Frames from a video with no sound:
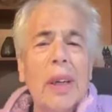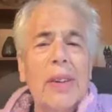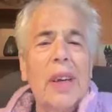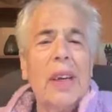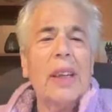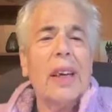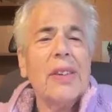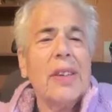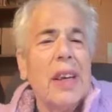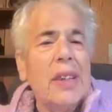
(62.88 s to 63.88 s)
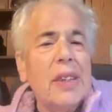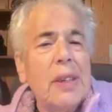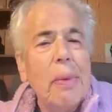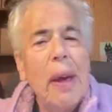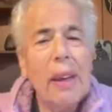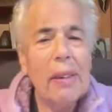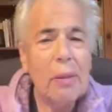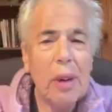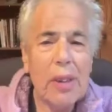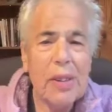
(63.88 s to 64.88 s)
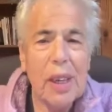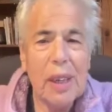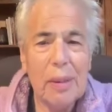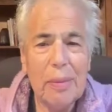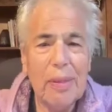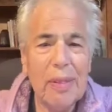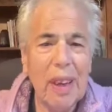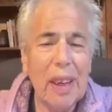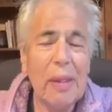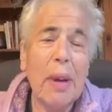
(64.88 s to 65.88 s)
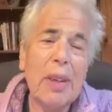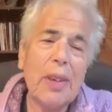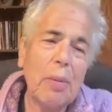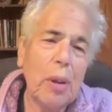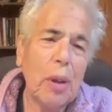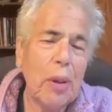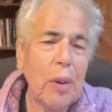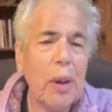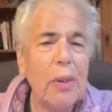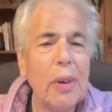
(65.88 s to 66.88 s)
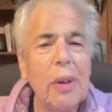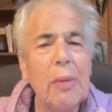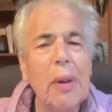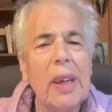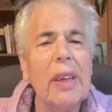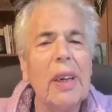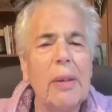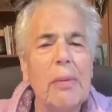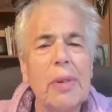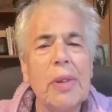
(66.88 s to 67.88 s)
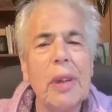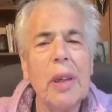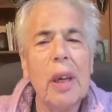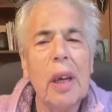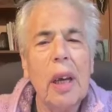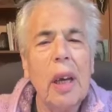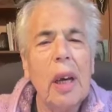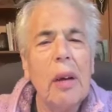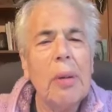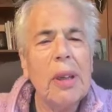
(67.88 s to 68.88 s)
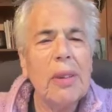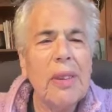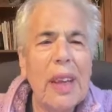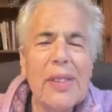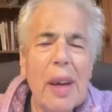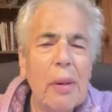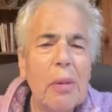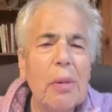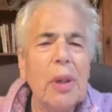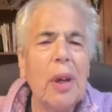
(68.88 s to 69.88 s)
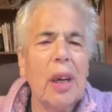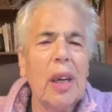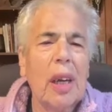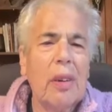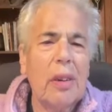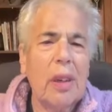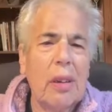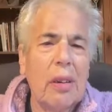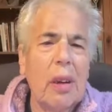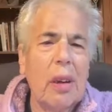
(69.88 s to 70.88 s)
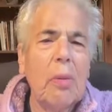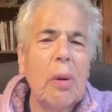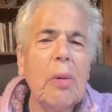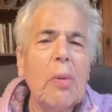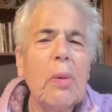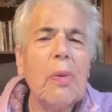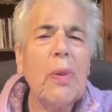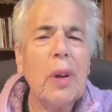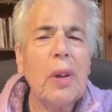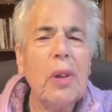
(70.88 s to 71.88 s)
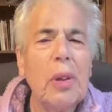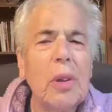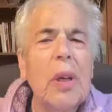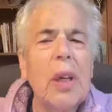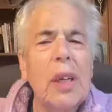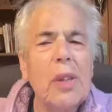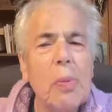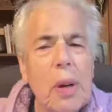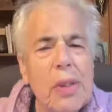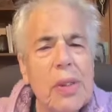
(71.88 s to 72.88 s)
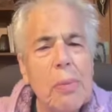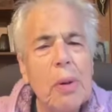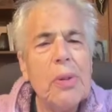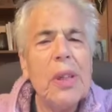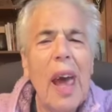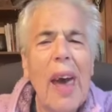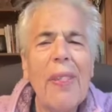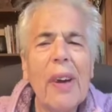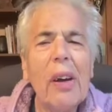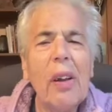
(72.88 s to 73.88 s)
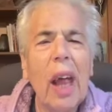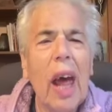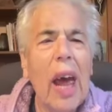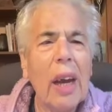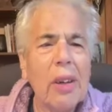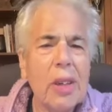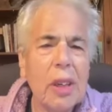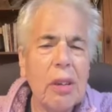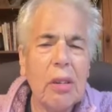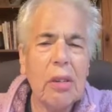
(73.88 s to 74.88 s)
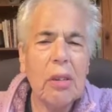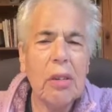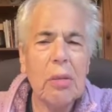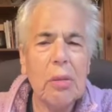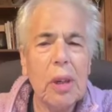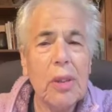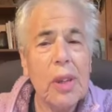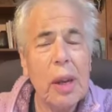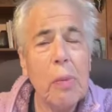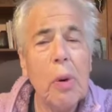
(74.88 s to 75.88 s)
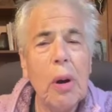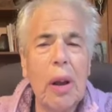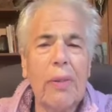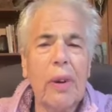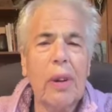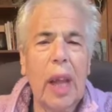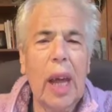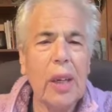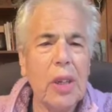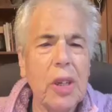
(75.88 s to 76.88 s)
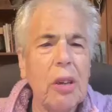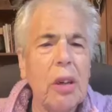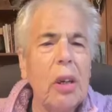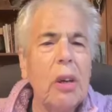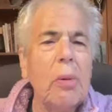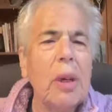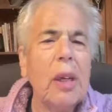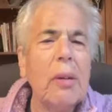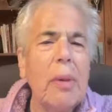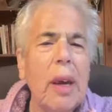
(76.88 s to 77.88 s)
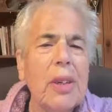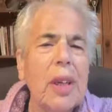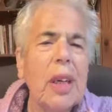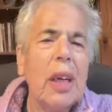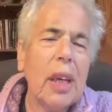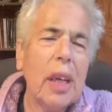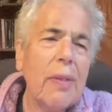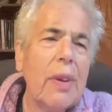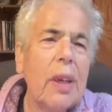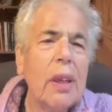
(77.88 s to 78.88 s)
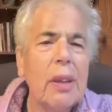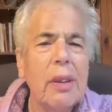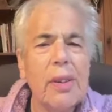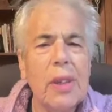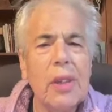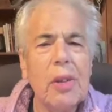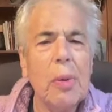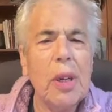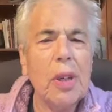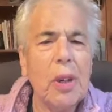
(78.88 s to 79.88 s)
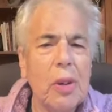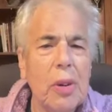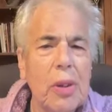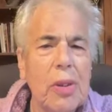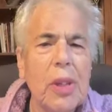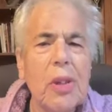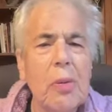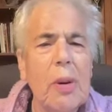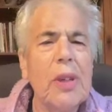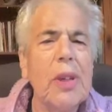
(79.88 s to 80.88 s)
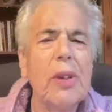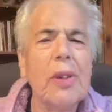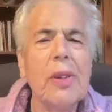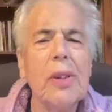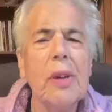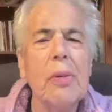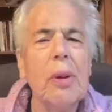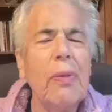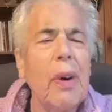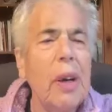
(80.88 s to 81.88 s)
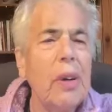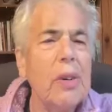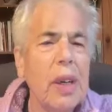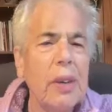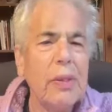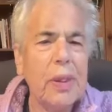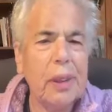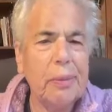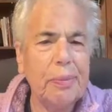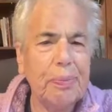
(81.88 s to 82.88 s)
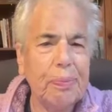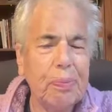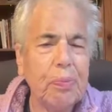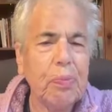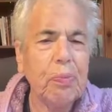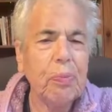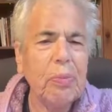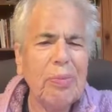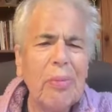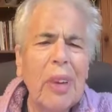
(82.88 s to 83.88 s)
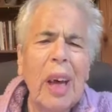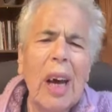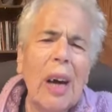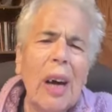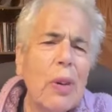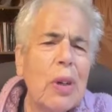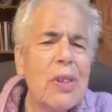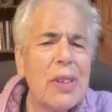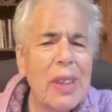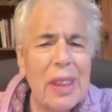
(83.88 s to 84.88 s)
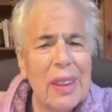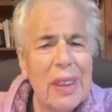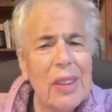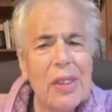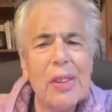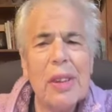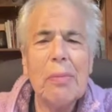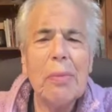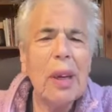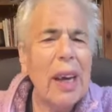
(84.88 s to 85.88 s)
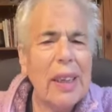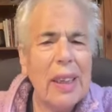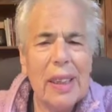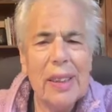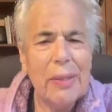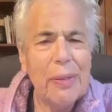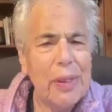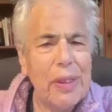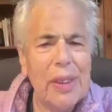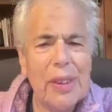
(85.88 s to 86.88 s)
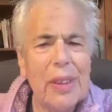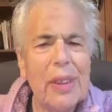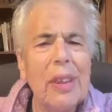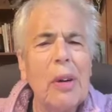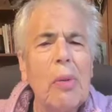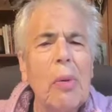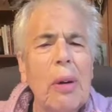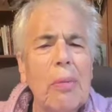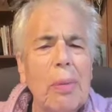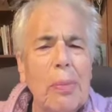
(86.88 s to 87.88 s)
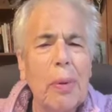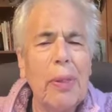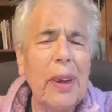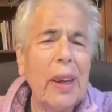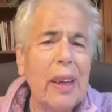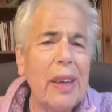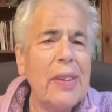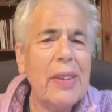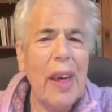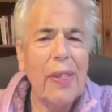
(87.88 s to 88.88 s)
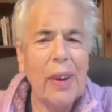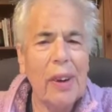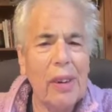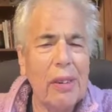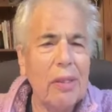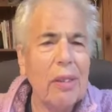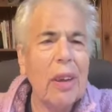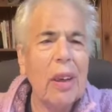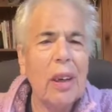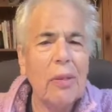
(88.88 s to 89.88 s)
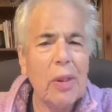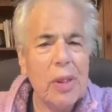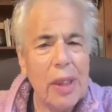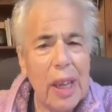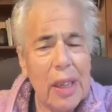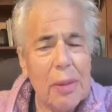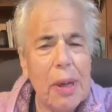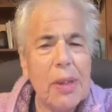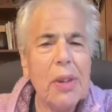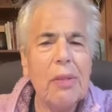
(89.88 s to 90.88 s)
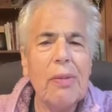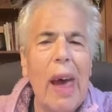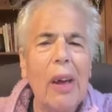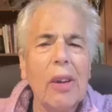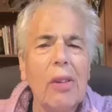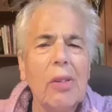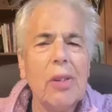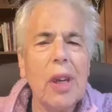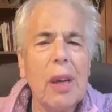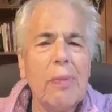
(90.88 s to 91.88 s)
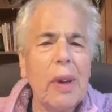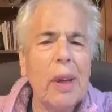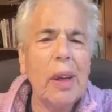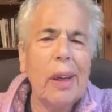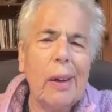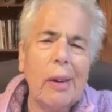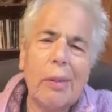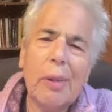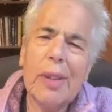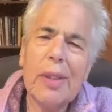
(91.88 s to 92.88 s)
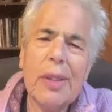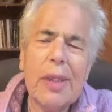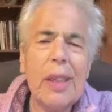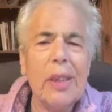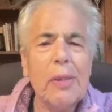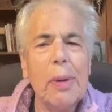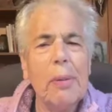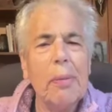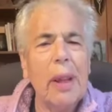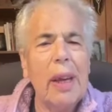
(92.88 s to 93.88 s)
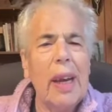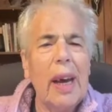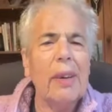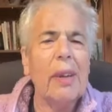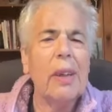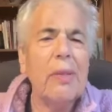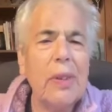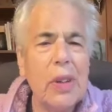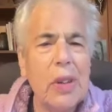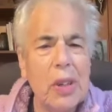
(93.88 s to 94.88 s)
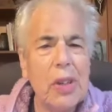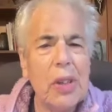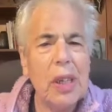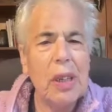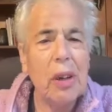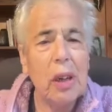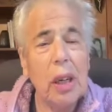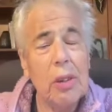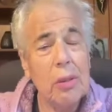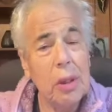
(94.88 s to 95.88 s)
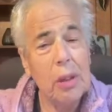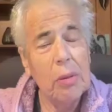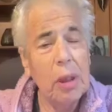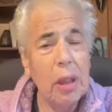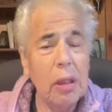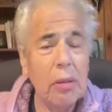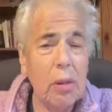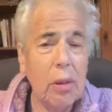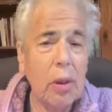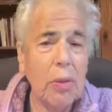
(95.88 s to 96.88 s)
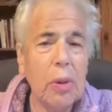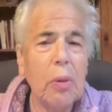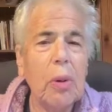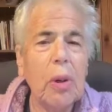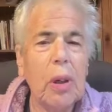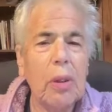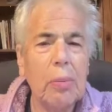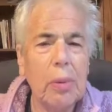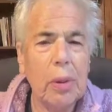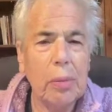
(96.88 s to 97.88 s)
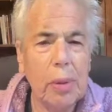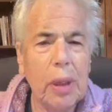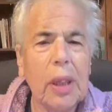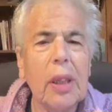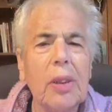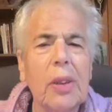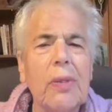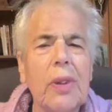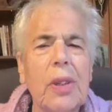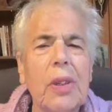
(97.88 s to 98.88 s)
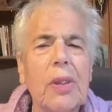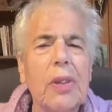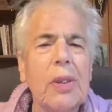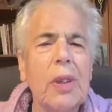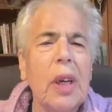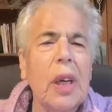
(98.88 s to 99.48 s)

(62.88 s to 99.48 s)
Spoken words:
said in last night's debate was unimaginable, although I've heard it many times. But that's not what we're talking about here. What we're referring to is what is the most ethical action, or what is a more ethical action we can imagine given the situation or situations we find ourselves in. Of course, there's big idea differences in what people think is ethical, of course, and that's based on values. And we can see this being played out in the divisions in our country and really all over the world, political divisions.